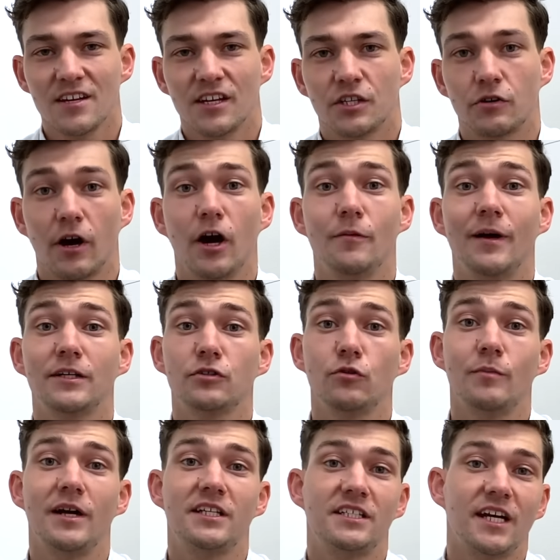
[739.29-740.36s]
So I hope that's all
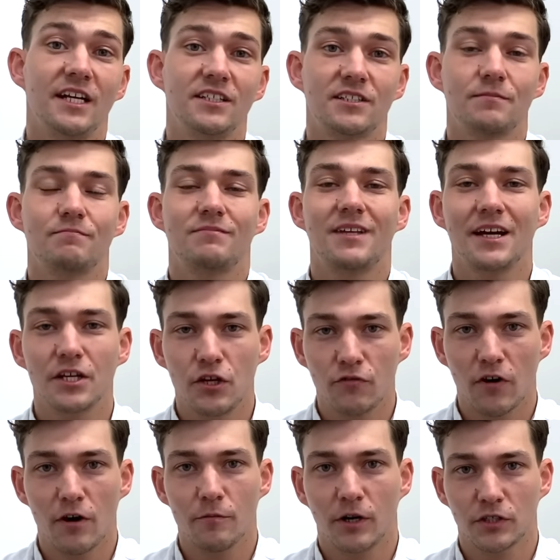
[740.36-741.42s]
made sense. Thank you
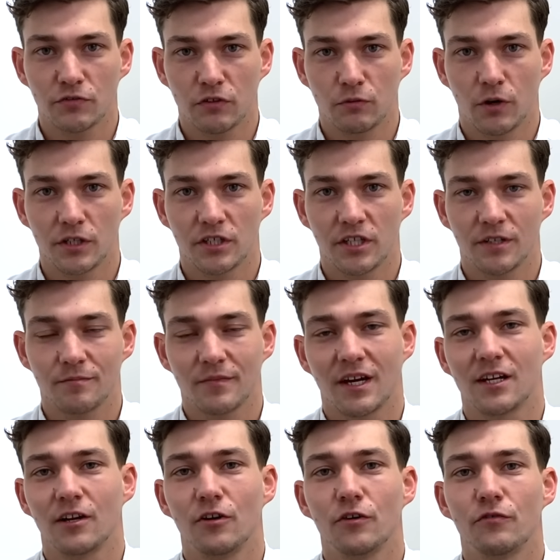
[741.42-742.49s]
very much for watching,
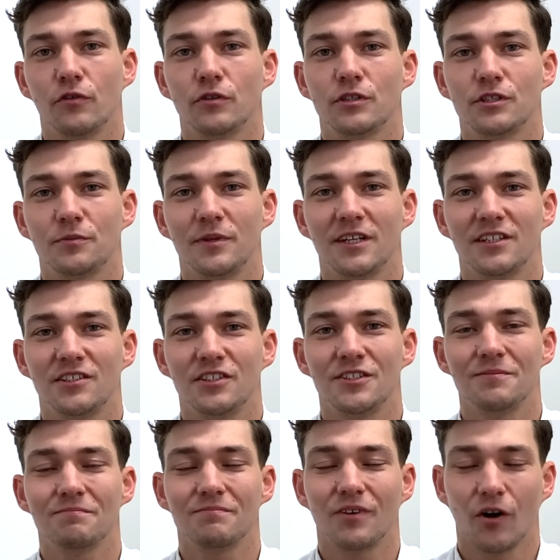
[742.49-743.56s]
and I look forward to speaking to
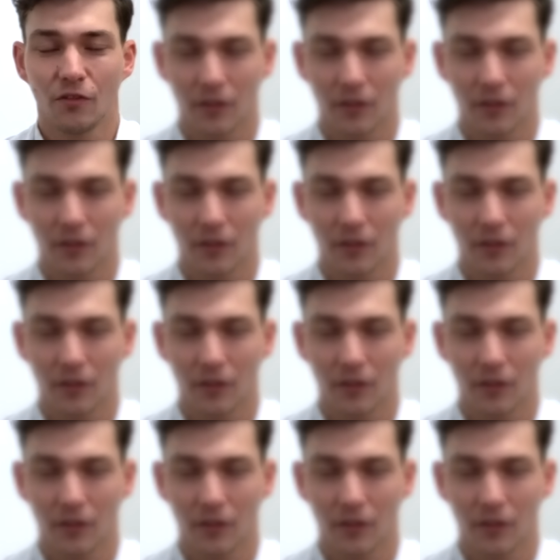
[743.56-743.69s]
you on